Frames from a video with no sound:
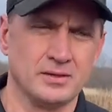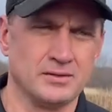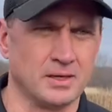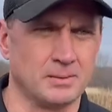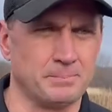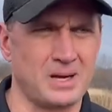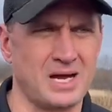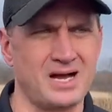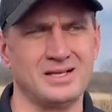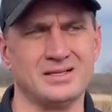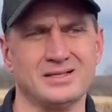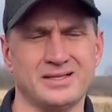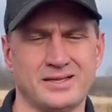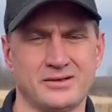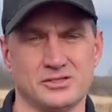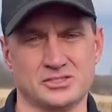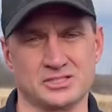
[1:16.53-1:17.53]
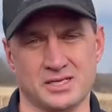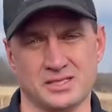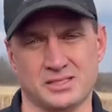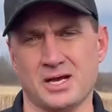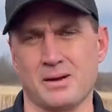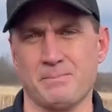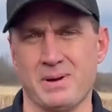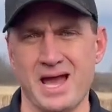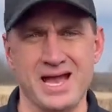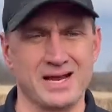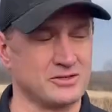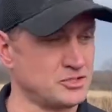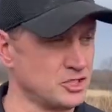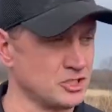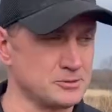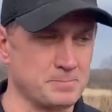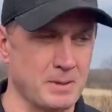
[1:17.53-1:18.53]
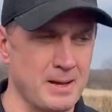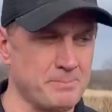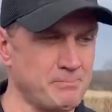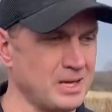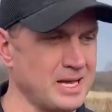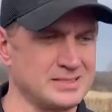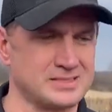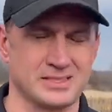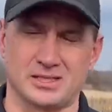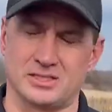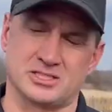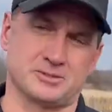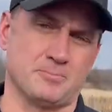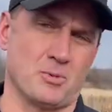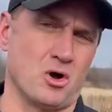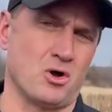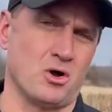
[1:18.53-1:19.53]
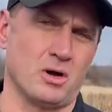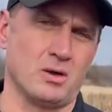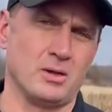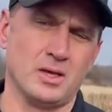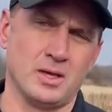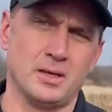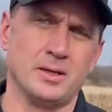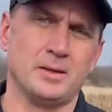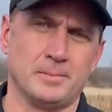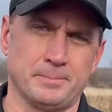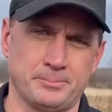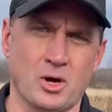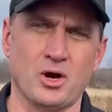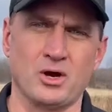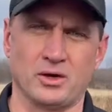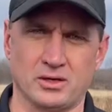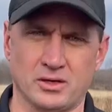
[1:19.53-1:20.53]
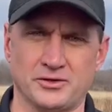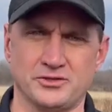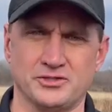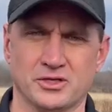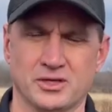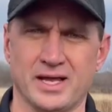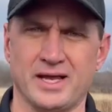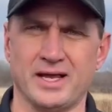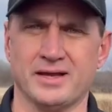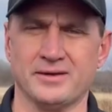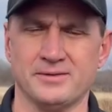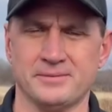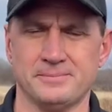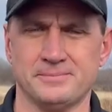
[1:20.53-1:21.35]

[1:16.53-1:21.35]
the pollinators can come back just by planting a small part on your land.